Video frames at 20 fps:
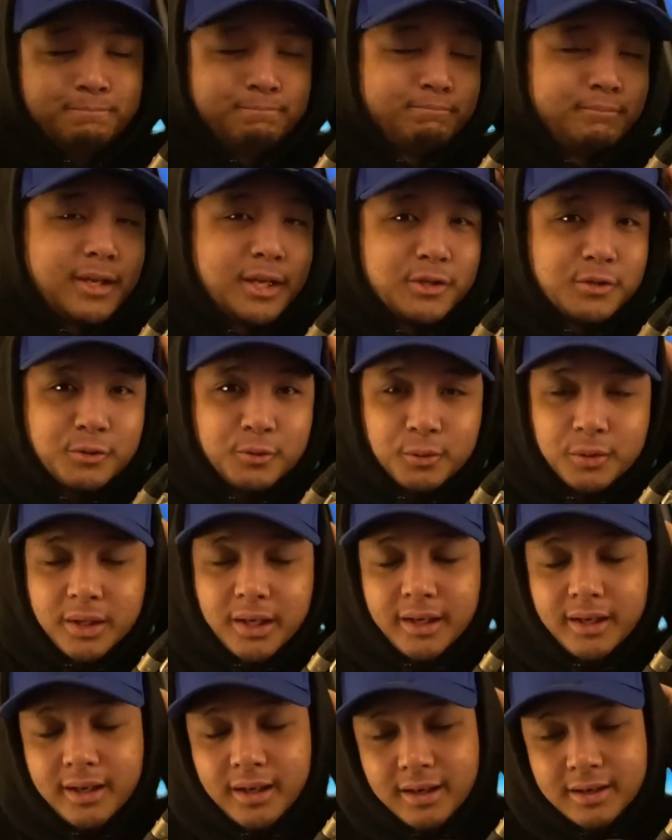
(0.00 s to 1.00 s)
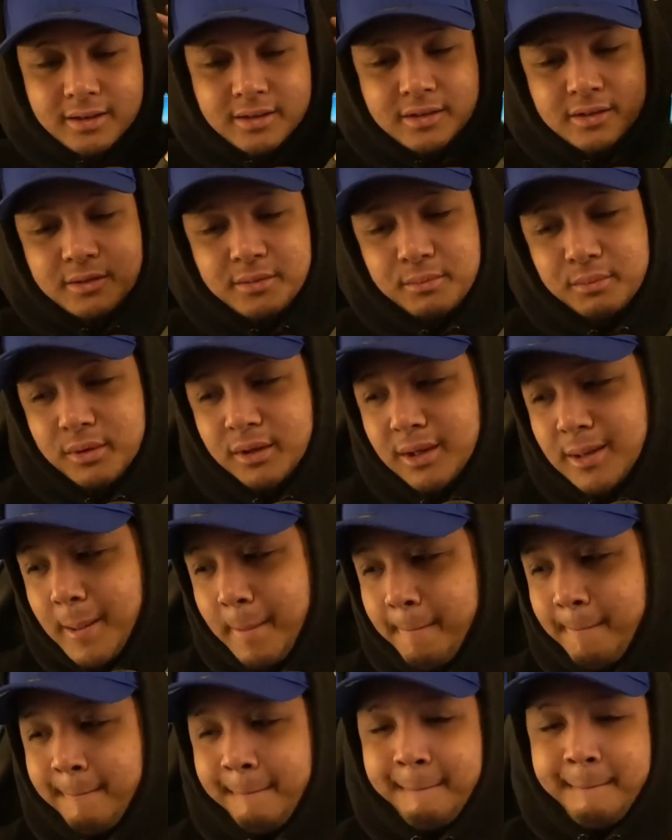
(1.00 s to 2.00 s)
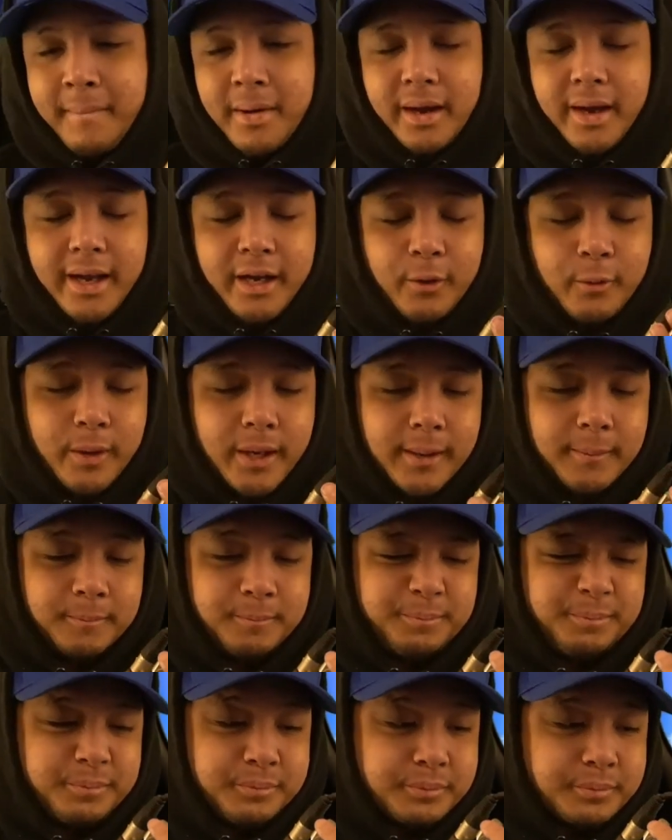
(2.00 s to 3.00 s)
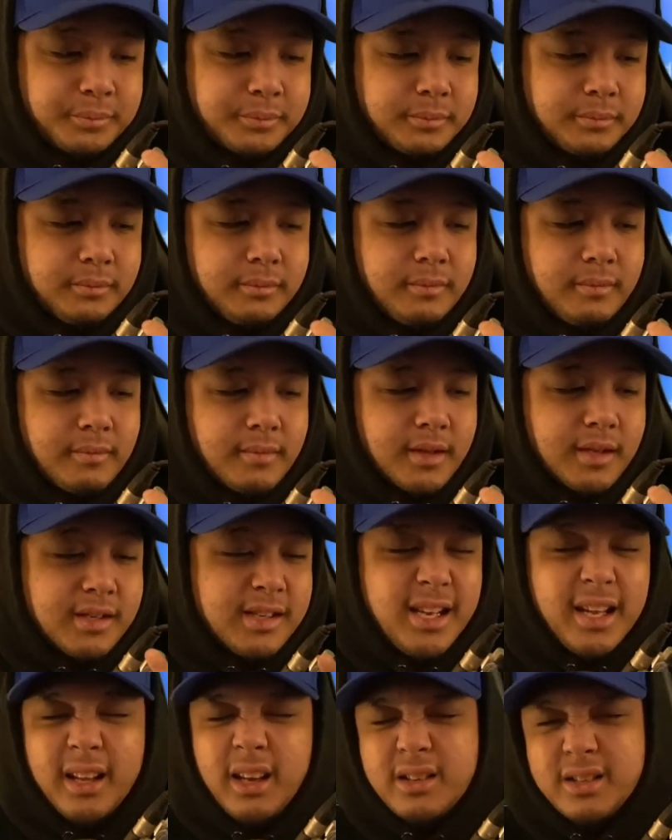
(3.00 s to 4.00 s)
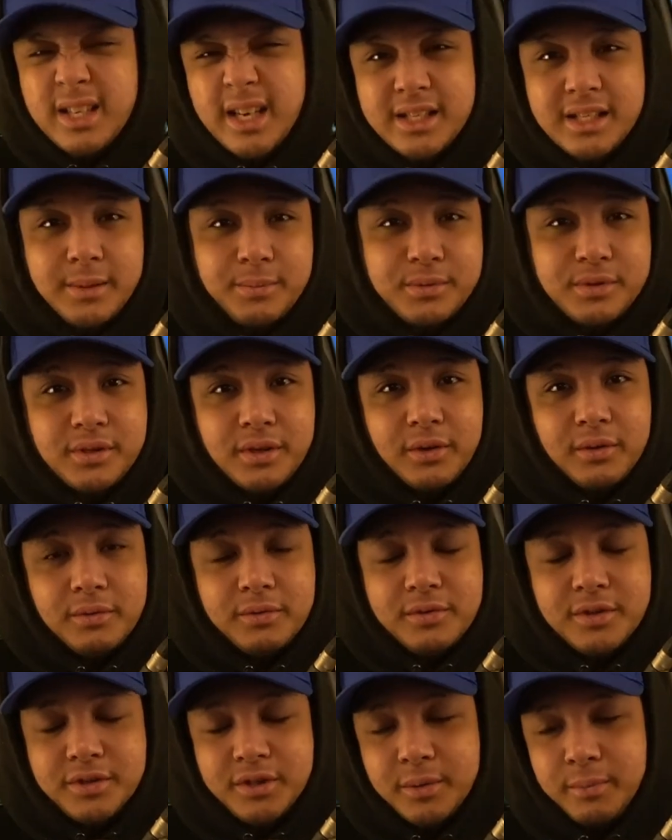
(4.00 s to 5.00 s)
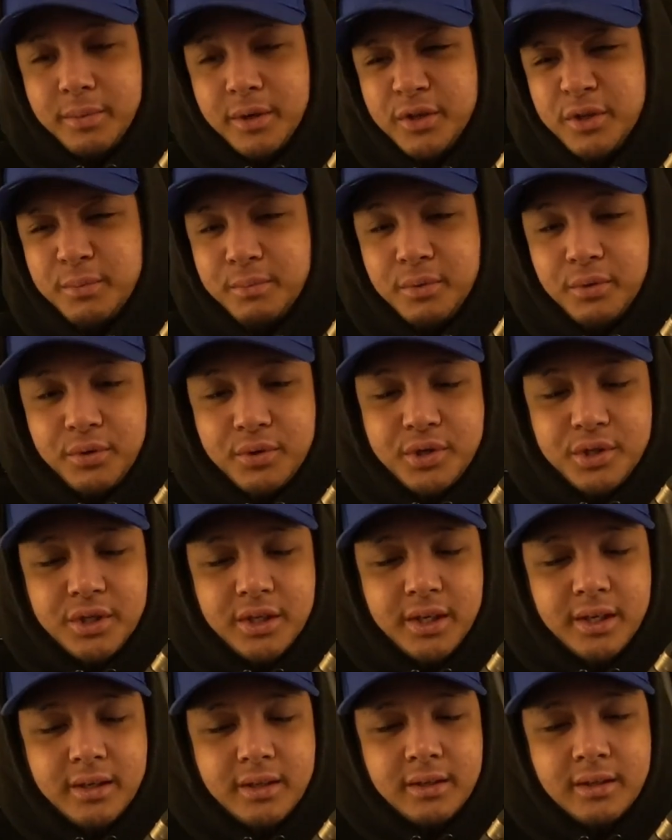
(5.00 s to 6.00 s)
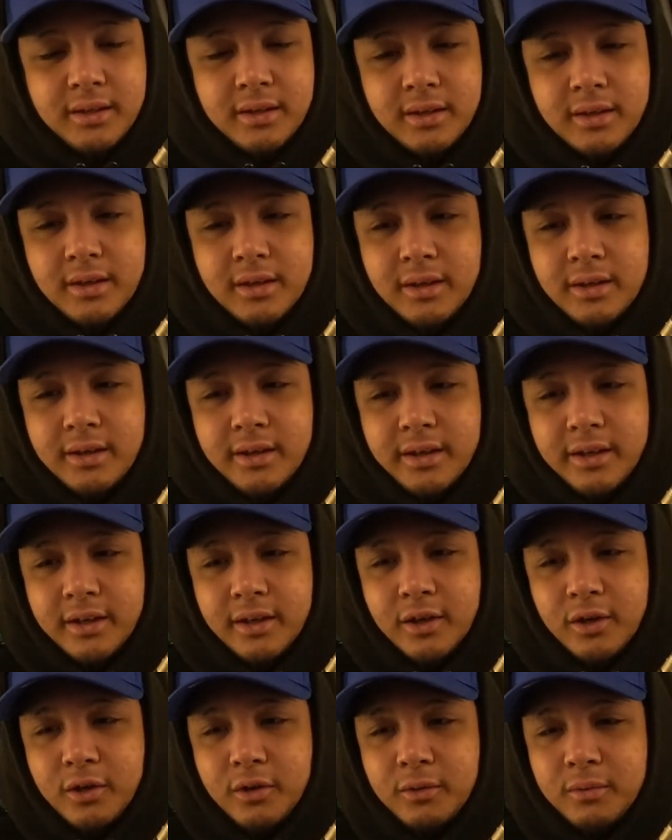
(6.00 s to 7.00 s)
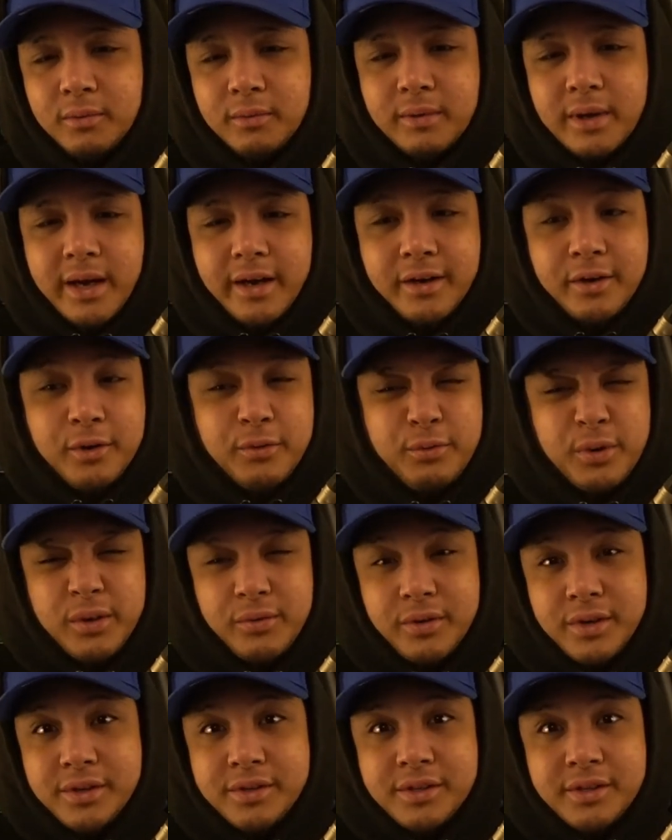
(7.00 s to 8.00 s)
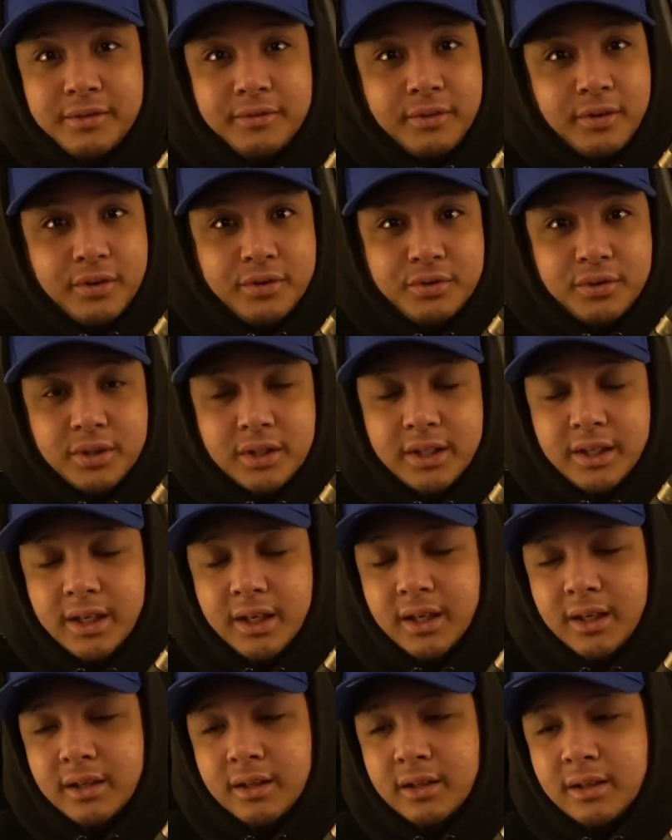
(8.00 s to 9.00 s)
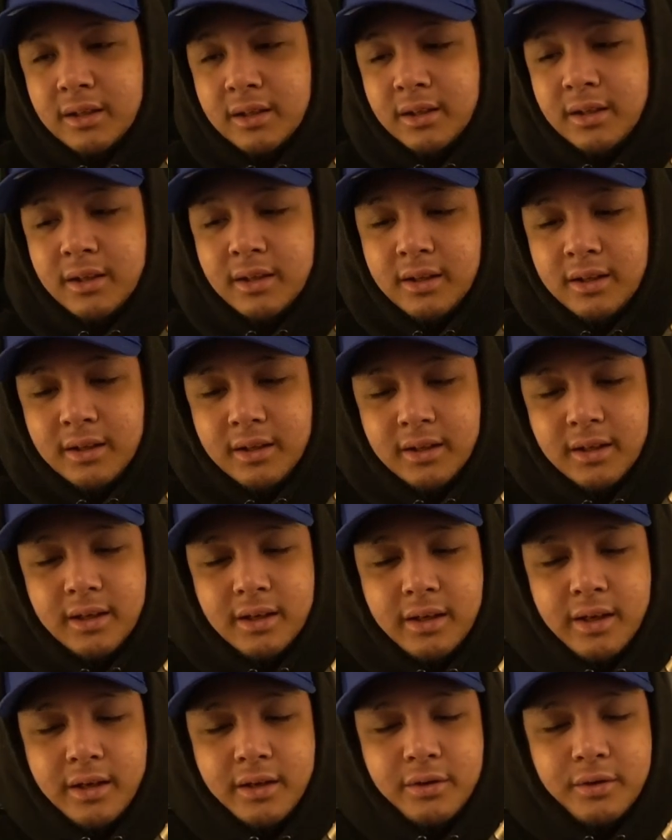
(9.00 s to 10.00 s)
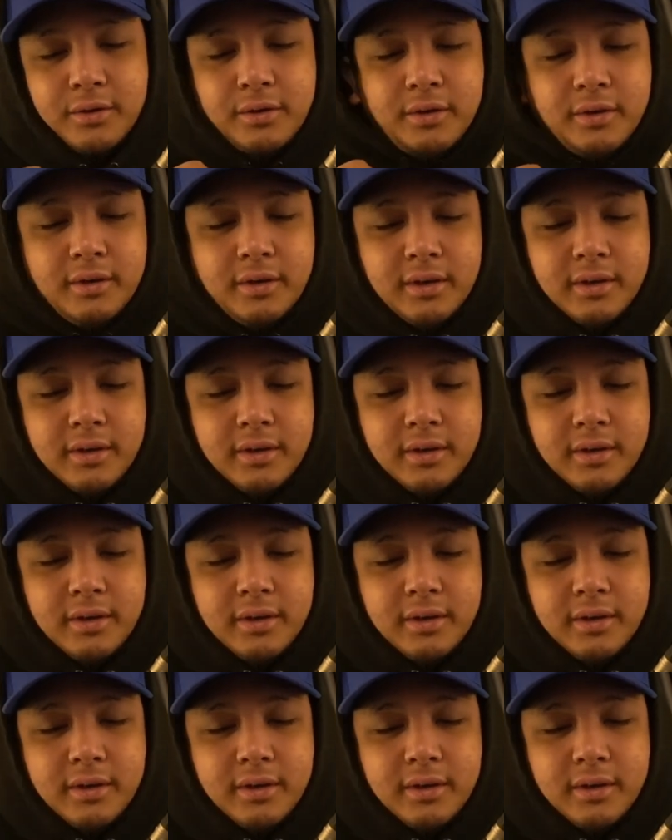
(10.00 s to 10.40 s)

that's cool, I guess. But anyway, yeah, that was last episode. Just a bunch of bullshit, you know. I don't know if we're ever going to see Virgil again. I don't know.